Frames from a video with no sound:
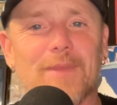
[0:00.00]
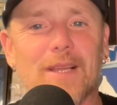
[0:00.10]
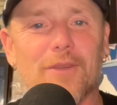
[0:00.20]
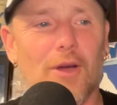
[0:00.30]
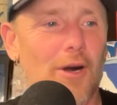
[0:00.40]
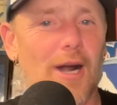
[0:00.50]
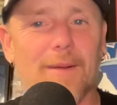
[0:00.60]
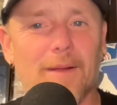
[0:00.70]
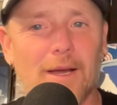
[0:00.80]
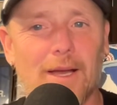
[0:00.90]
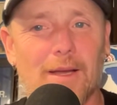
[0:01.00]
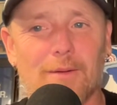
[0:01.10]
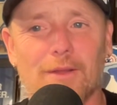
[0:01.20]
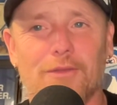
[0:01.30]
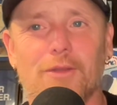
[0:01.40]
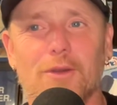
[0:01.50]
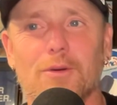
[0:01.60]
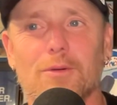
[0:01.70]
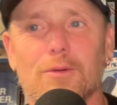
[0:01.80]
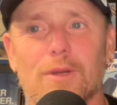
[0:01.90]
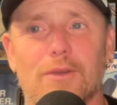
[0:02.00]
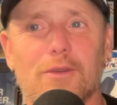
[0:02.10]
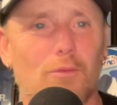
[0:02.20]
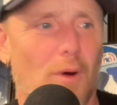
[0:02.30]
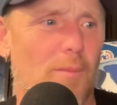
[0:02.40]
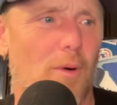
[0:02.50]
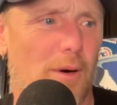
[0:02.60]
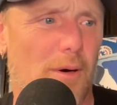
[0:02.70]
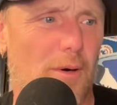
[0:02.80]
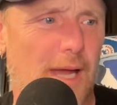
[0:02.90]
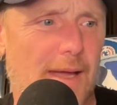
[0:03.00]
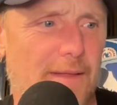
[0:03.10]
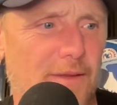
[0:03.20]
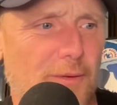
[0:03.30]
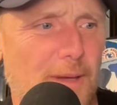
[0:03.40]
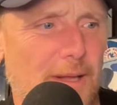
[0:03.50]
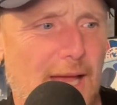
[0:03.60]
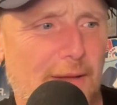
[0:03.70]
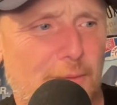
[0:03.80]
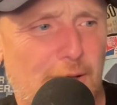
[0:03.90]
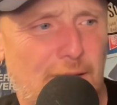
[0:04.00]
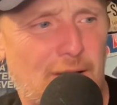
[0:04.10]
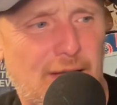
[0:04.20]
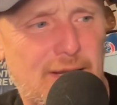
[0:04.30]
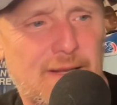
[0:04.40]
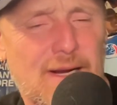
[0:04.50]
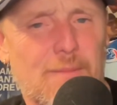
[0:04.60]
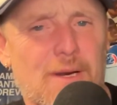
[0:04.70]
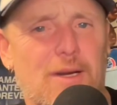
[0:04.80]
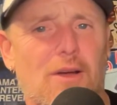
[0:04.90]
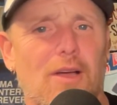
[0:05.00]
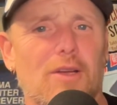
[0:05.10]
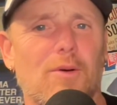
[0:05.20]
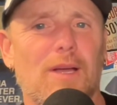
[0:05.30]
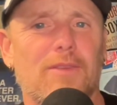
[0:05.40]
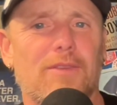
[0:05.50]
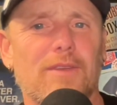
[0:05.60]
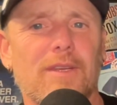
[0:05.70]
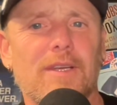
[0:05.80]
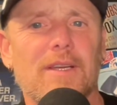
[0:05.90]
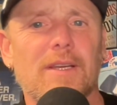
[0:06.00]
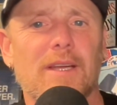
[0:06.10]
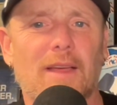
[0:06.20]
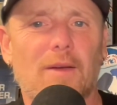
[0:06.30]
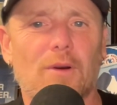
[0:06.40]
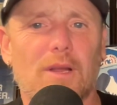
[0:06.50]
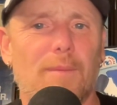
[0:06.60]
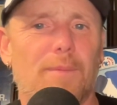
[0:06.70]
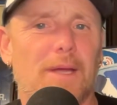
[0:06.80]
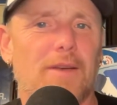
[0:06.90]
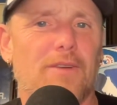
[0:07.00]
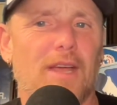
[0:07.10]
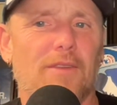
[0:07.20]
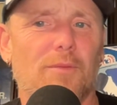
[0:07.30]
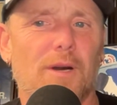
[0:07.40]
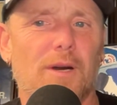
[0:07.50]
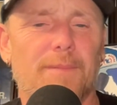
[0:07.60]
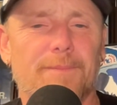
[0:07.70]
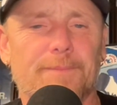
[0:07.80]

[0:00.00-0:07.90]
So, all right, let's do one more. Okay, this will be the last one of the night, and then I'm going to call it quits, and then we're going to pick a chance winner.